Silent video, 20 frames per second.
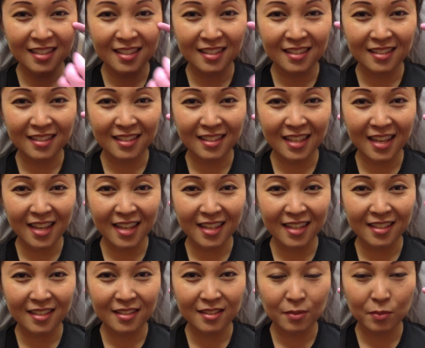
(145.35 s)
Okay, and you
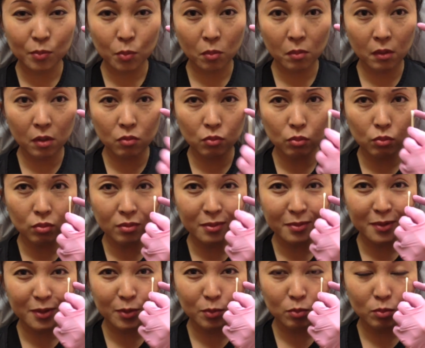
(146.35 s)
can't smile?
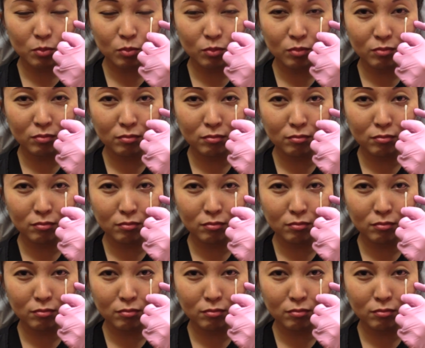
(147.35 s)
Good girl.